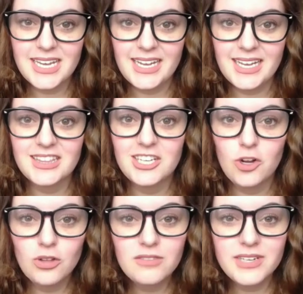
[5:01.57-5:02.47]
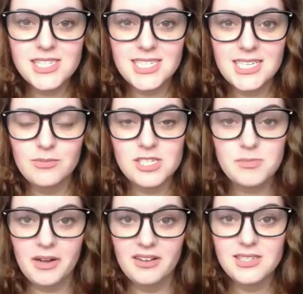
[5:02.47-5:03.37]
And the goal of incident
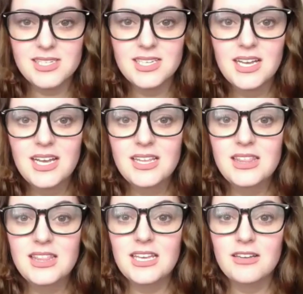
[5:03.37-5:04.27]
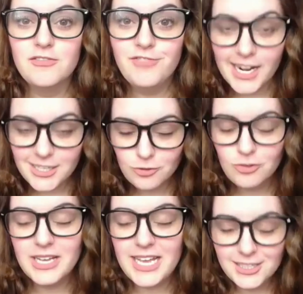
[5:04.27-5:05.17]
response, the
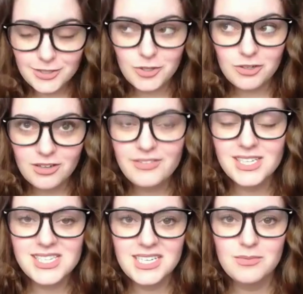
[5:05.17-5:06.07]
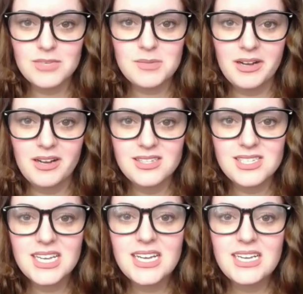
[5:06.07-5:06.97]
final end goal of incident response,
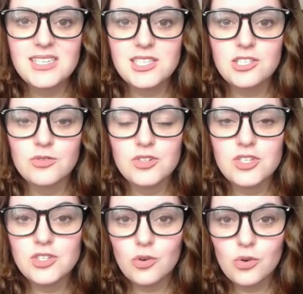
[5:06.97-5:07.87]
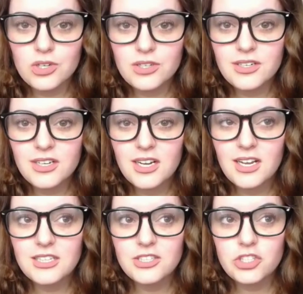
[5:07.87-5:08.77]
is to restore
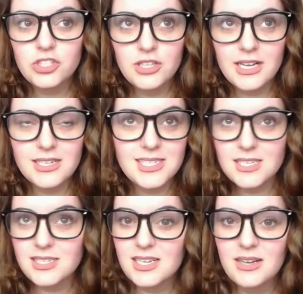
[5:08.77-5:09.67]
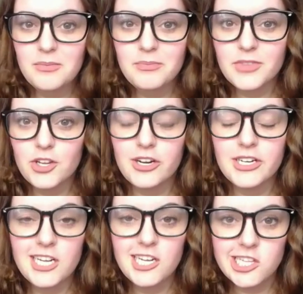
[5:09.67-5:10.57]
a system or an
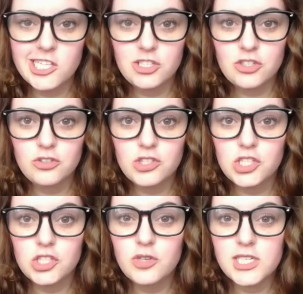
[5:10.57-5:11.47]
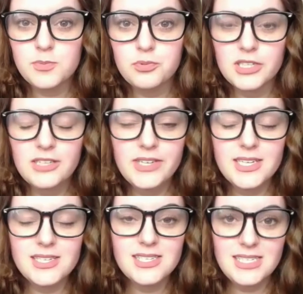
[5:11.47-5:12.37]
issue to its
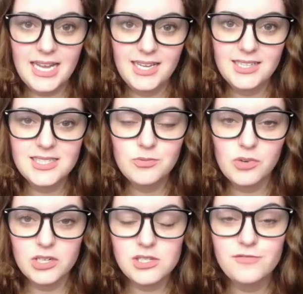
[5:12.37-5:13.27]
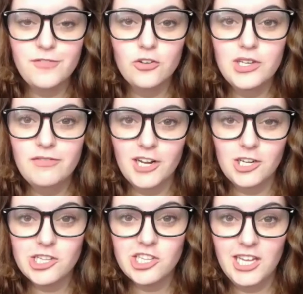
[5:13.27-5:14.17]
previous state where it's fully
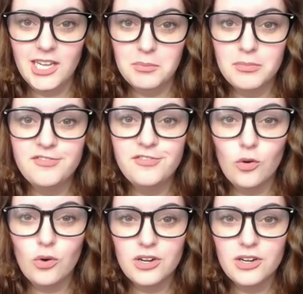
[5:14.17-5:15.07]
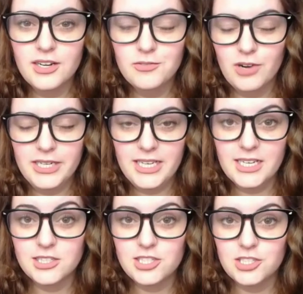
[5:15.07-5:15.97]
functioning before running
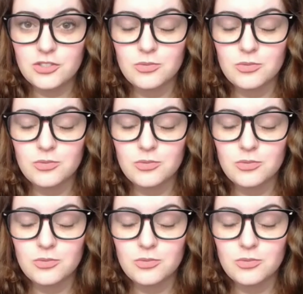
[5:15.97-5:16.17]
into